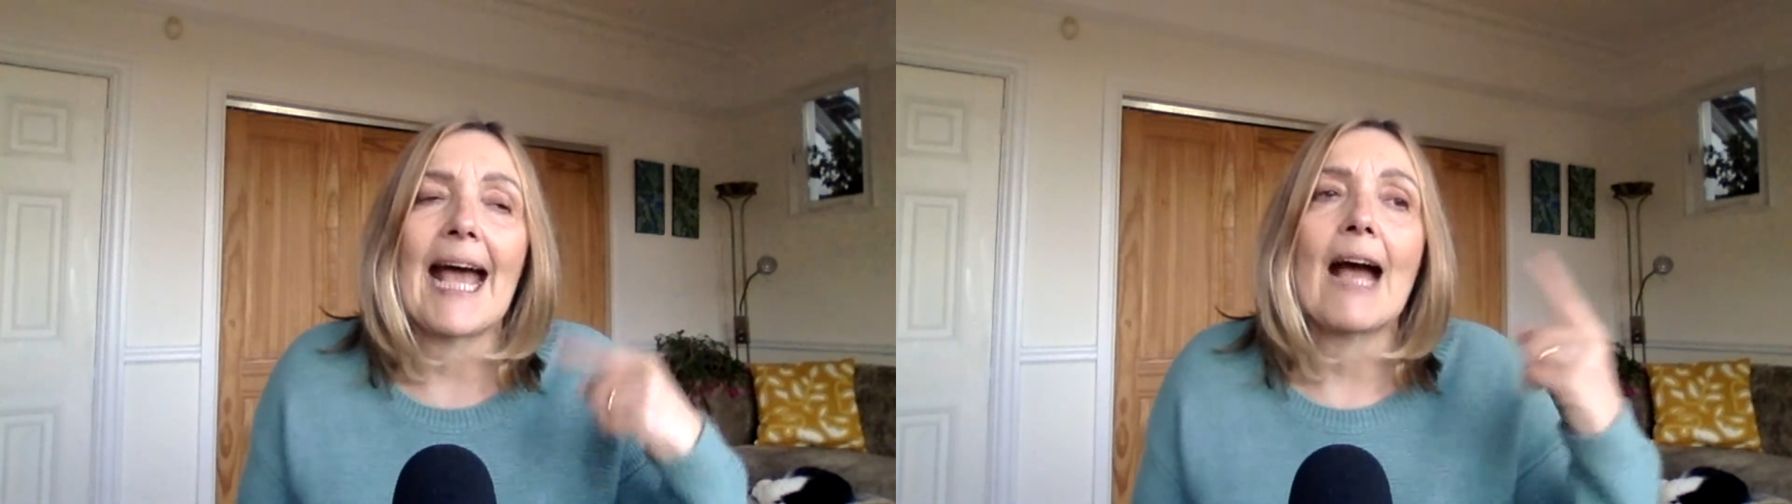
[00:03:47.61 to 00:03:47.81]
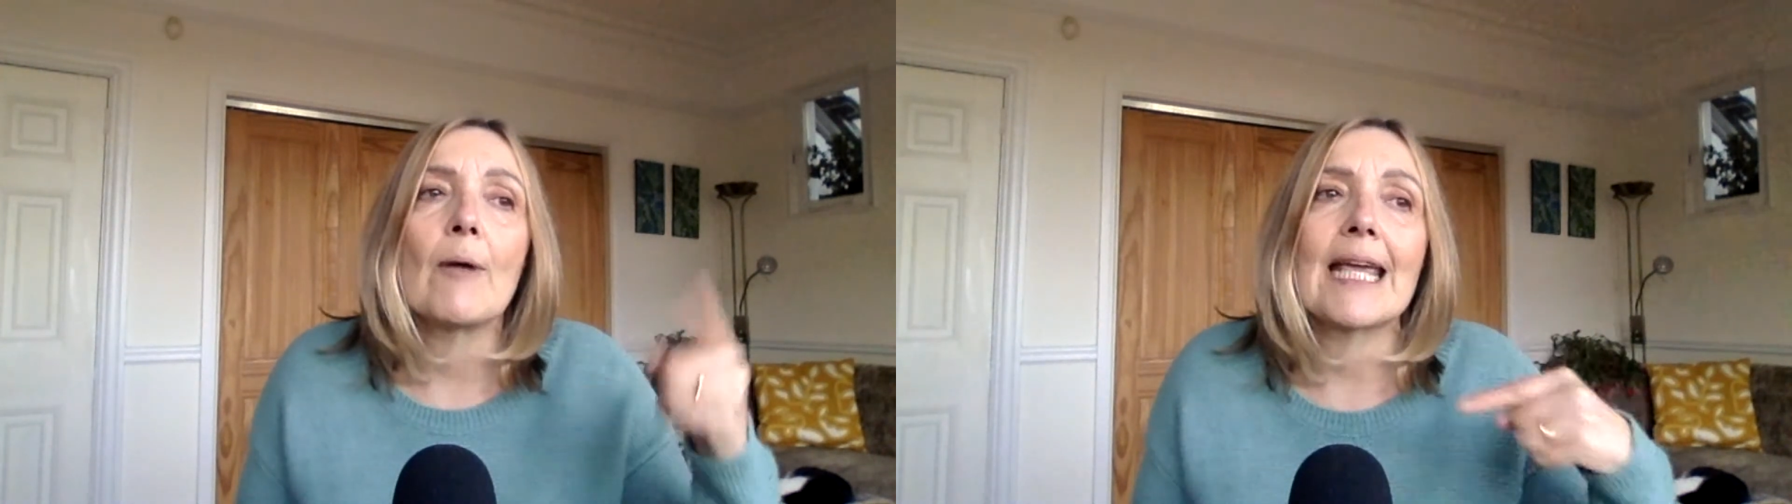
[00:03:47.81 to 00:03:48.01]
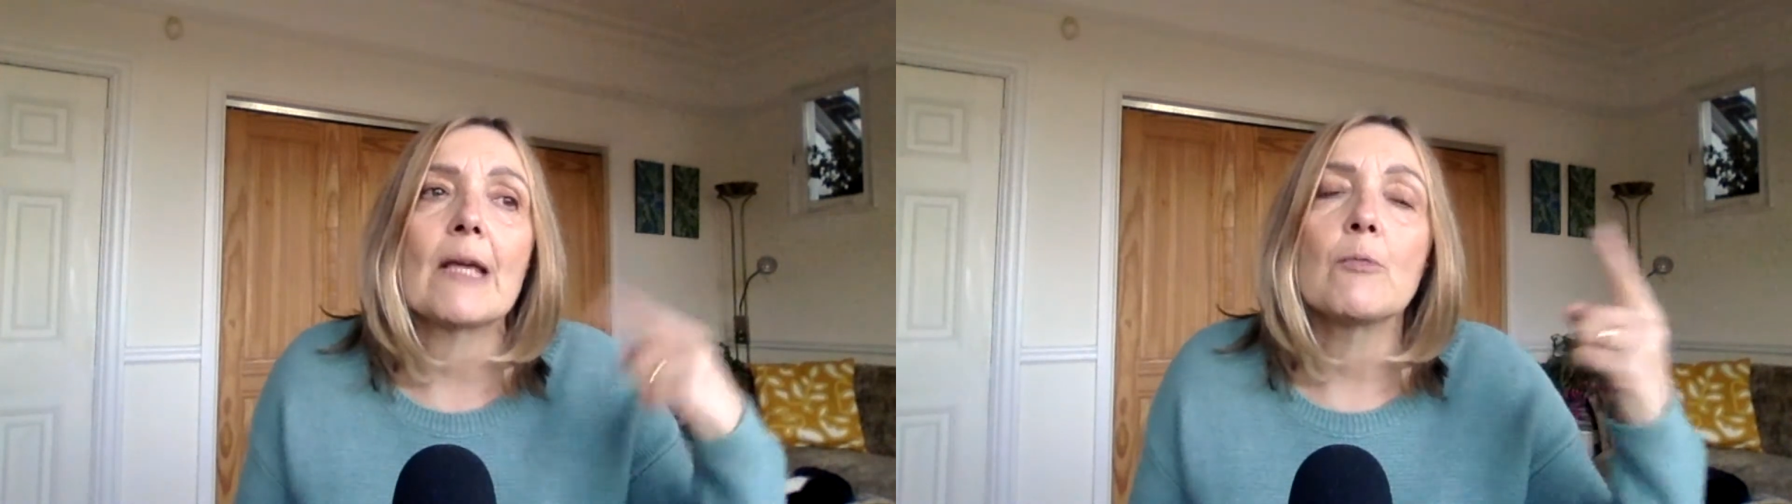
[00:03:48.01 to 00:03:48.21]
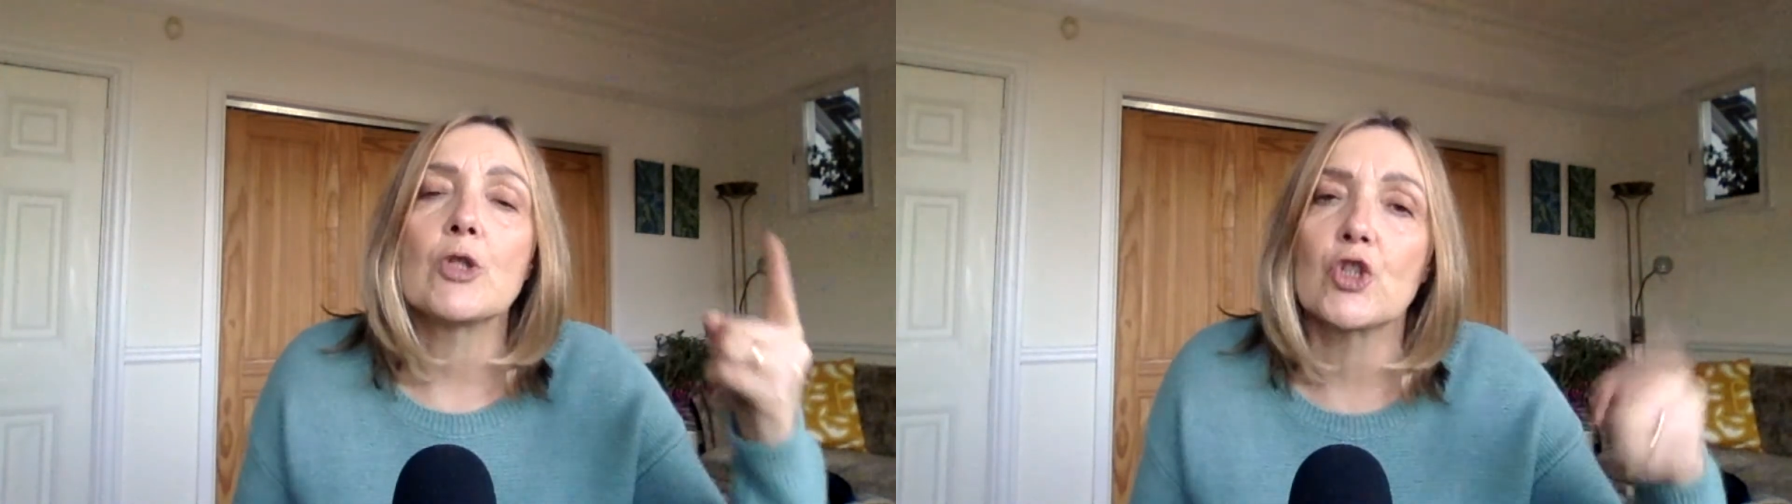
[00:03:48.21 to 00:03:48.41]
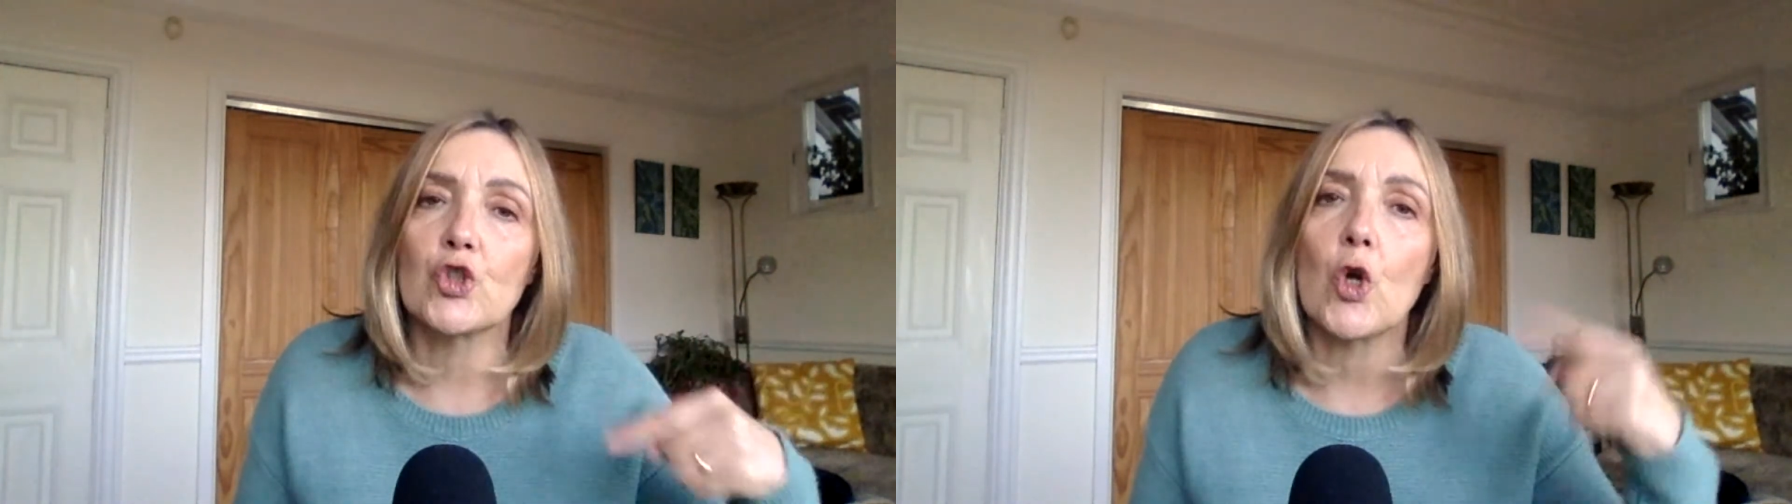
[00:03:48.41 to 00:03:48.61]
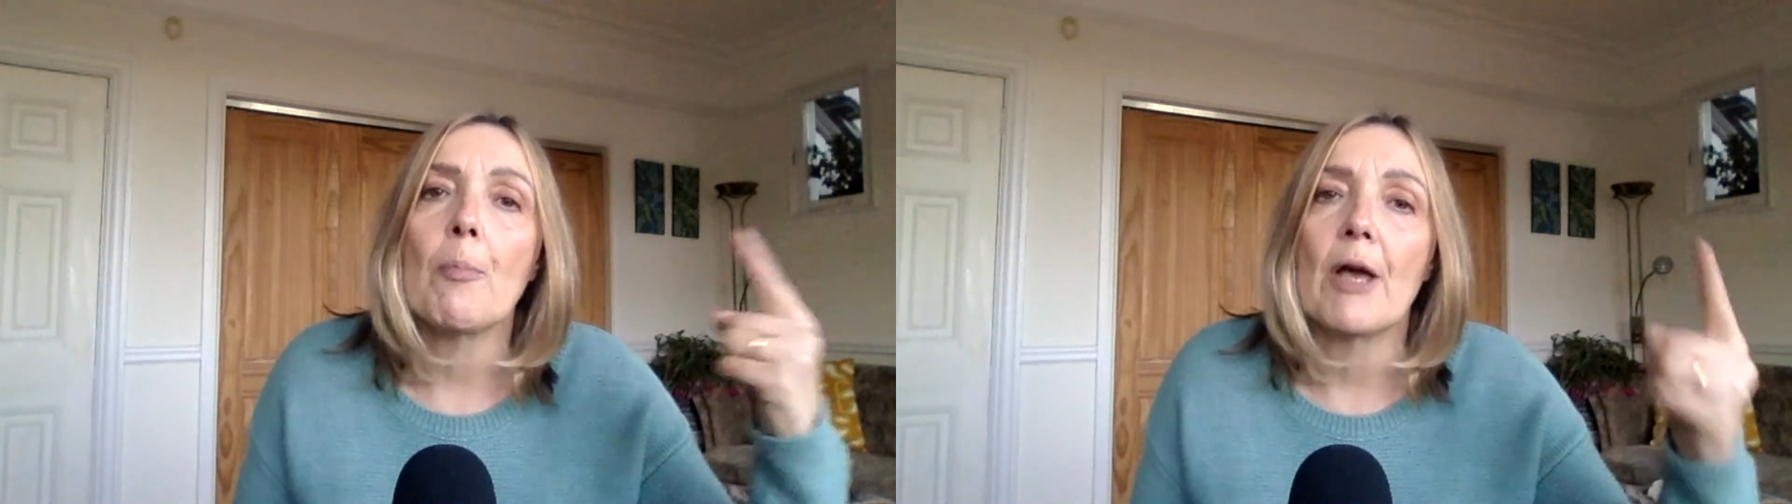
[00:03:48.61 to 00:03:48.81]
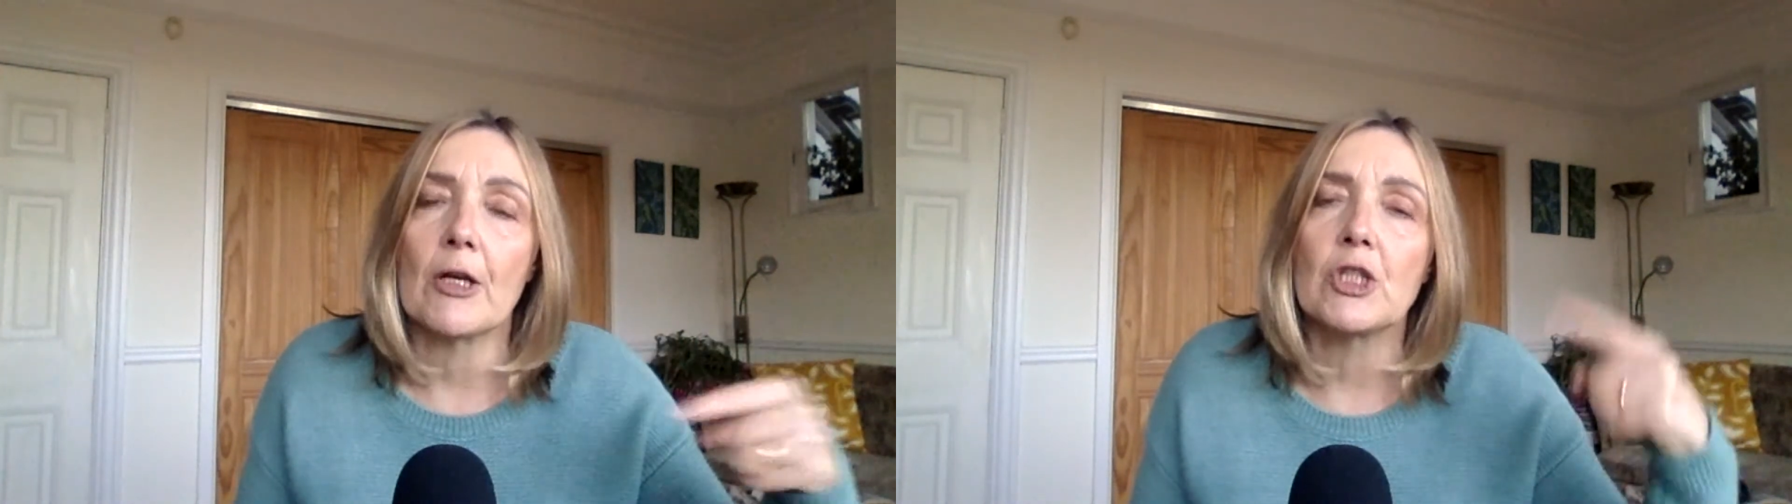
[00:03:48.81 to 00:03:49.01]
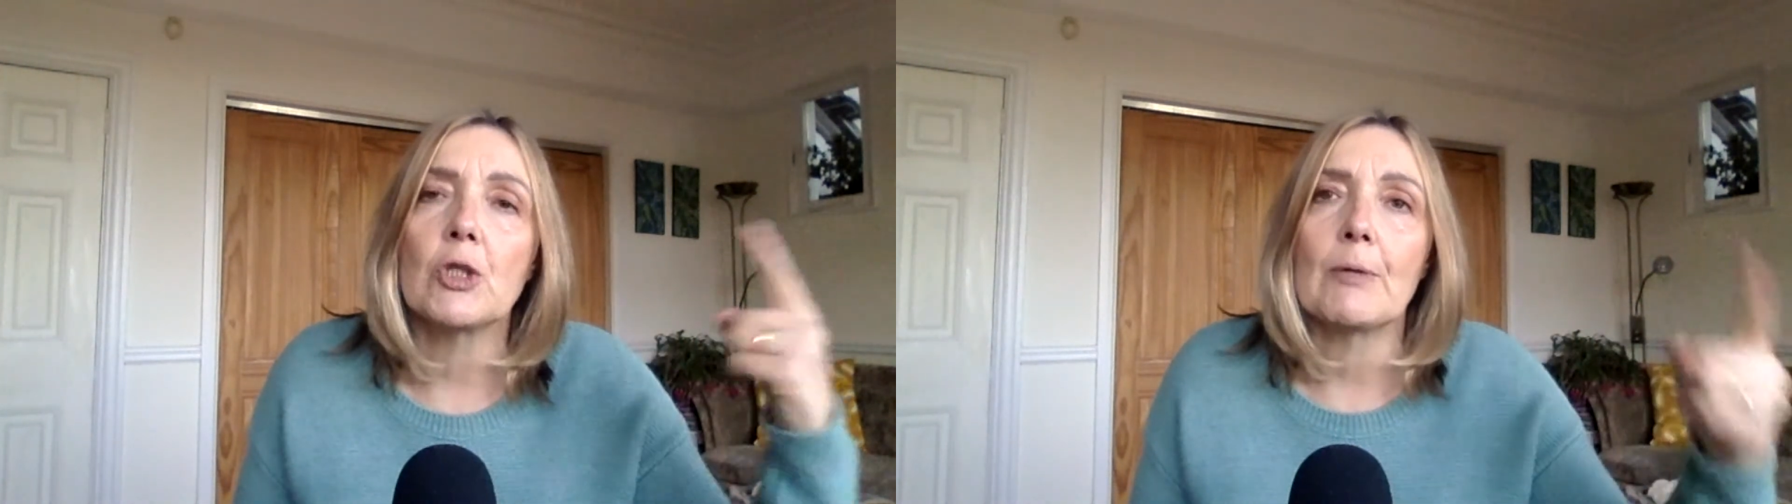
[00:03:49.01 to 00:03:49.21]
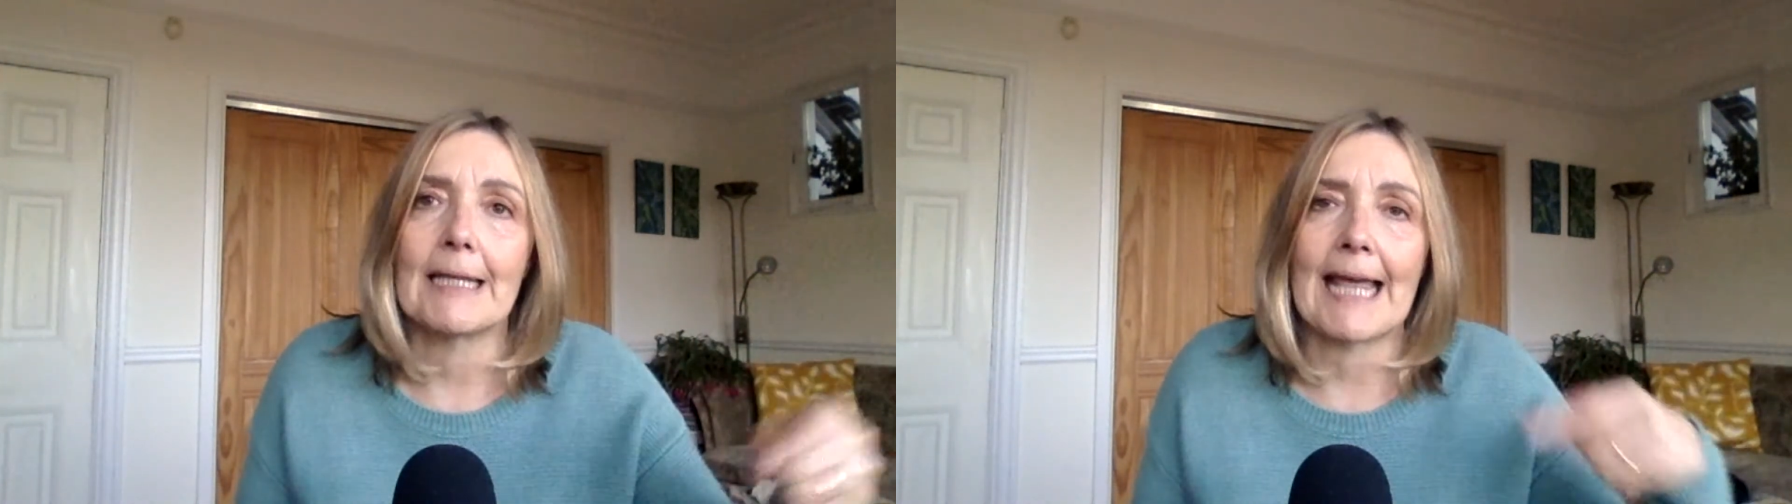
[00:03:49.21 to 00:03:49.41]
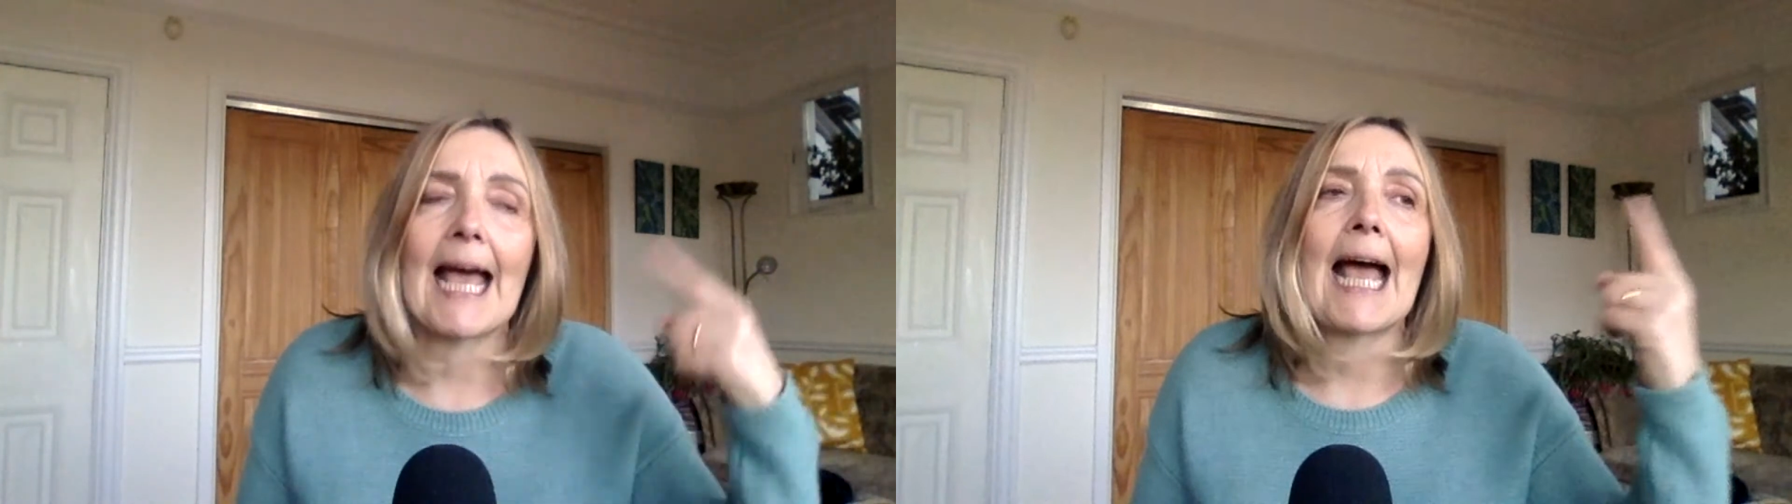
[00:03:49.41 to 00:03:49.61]
how he would stop her
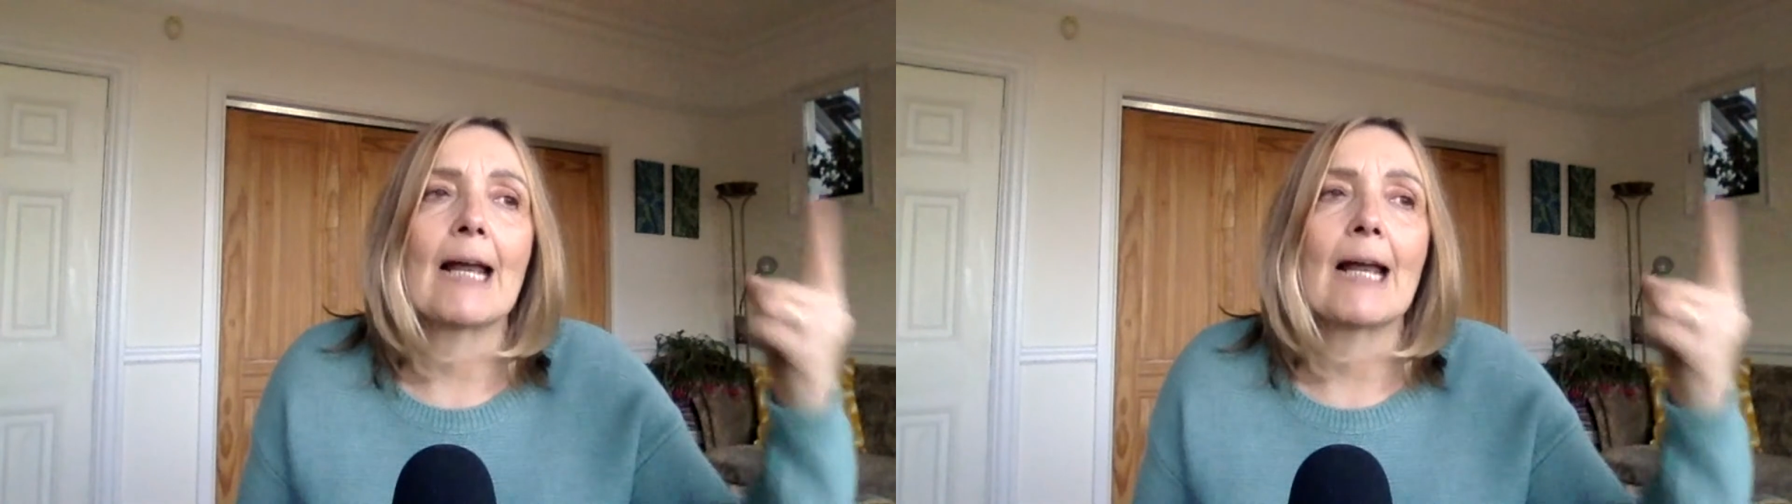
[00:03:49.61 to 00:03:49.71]
doing that